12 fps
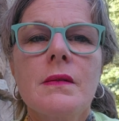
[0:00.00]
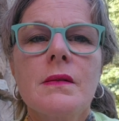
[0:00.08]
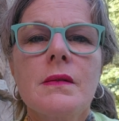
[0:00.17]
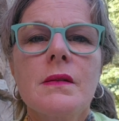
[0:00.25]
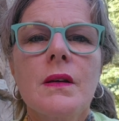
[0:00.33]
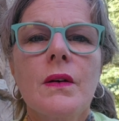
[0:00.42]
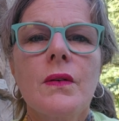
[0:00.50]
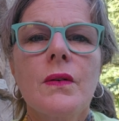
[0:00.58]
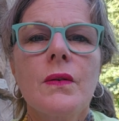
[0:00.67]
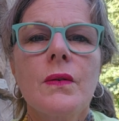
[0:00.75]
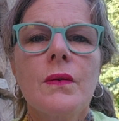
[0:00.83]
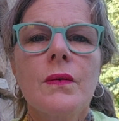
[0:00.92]

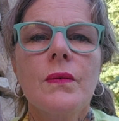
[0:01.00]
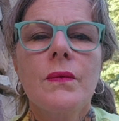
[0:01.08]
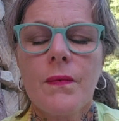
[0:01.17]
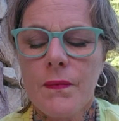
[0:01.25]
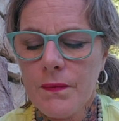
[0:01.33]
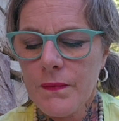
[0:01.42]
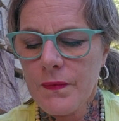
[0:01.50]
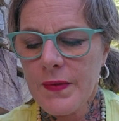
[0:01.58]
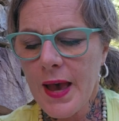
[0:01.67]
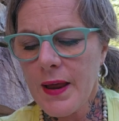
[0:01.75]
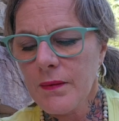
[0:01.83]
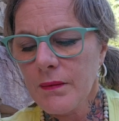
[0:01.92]
So
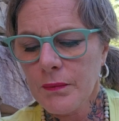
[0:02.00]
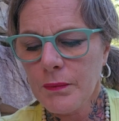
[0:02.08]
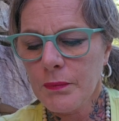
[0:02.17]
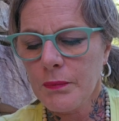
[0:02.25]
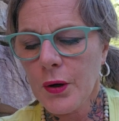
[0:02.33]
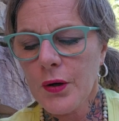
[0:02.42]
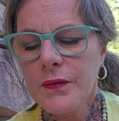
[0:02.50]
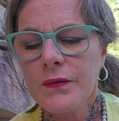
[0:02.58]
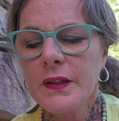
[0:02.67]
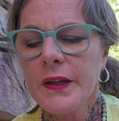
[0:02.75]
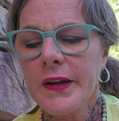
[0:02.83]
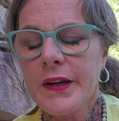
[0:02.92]
that part of
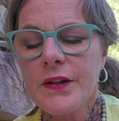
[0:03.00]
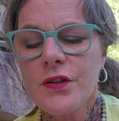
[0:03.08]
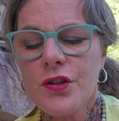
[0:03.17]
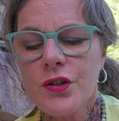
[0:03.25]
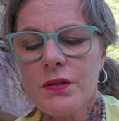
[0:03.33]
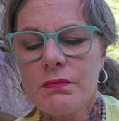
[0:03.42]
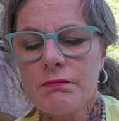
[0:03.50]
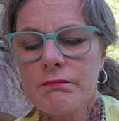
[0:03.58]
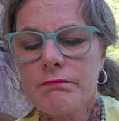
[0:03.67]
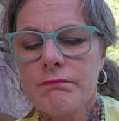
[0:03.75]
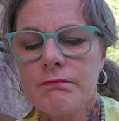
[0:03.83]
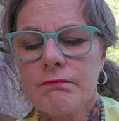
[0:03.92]
lineage,
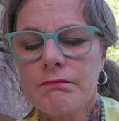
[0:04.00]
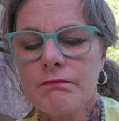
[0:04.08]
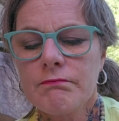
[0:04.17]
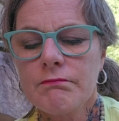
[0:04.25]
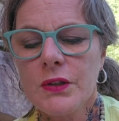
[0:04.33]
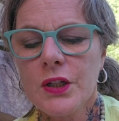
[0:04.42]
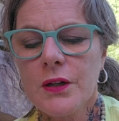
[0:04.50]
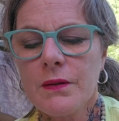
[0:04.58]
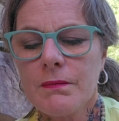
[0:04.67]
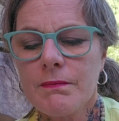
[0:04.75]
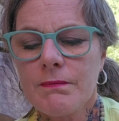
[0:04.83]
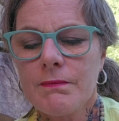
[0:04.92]
you
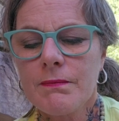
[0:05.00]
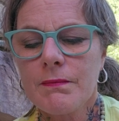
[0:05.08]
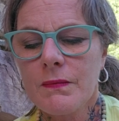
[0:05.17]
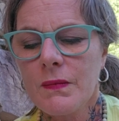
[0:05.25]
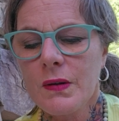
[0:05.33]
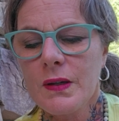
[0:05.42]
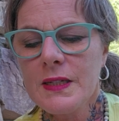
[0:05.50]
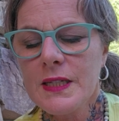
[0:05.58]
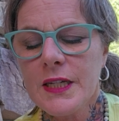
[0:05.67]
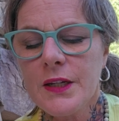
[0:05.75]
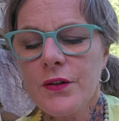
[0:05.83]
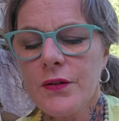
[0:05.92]
know,
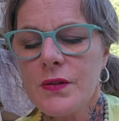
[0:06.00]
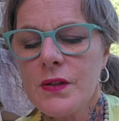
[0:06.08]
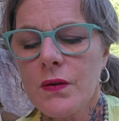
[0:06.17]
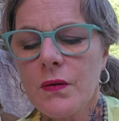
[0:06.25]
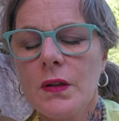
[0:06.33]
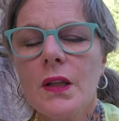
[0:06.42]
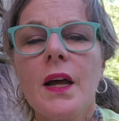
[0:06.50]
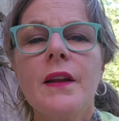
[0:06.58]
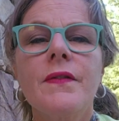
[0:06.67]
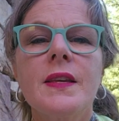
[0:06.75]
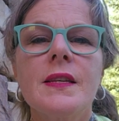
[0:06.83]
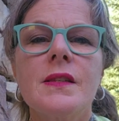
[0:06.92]
continued. So a lot
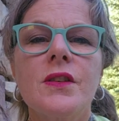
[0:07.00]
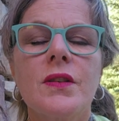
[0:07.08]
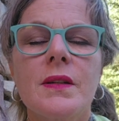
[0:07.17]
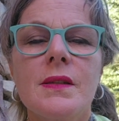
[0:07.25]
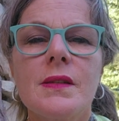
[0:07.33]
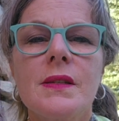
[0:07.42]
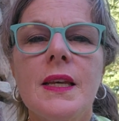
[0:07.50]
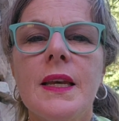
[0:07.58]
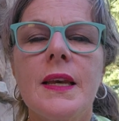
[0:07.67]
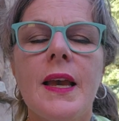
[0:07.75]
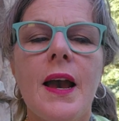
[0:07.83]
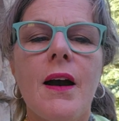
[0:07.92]
of these, you can
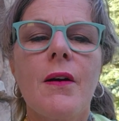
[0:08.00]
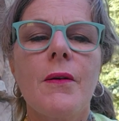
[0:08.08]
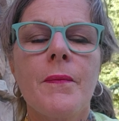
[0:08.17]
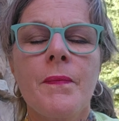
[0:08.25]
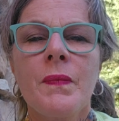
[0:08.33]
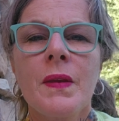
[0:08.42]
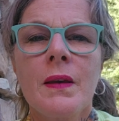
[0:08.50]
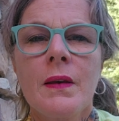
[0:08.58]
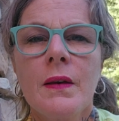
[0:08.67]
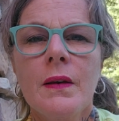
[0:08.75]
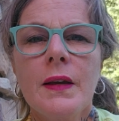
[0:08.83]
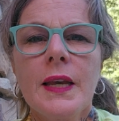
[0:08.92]
see how
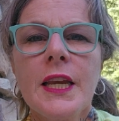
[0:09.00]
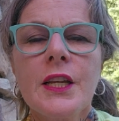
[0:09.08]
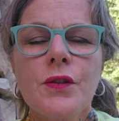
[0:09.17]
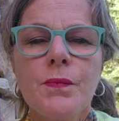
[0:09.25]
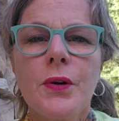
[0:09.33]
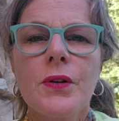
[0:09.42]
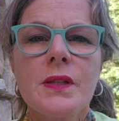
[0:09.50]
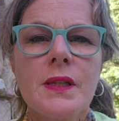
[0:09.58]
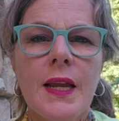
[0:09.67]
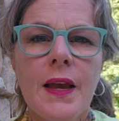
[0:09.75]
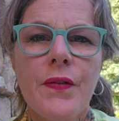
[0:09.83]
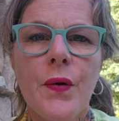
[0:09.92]
each
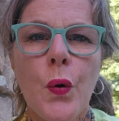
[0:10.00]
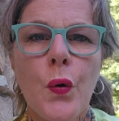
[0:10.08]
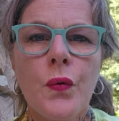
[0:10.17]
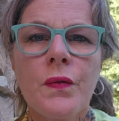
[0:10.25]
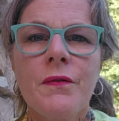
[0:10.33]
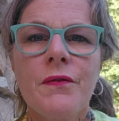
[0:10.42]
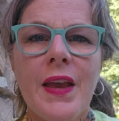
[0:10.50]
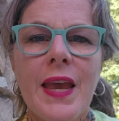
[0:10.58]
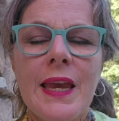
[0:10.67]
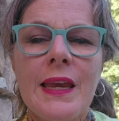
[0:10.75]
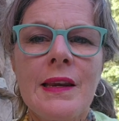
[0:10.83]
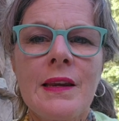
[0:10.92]
person had their own
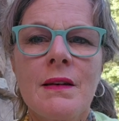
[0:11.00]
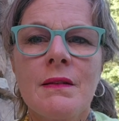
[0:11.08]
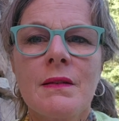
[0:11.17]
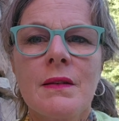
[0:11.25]
vein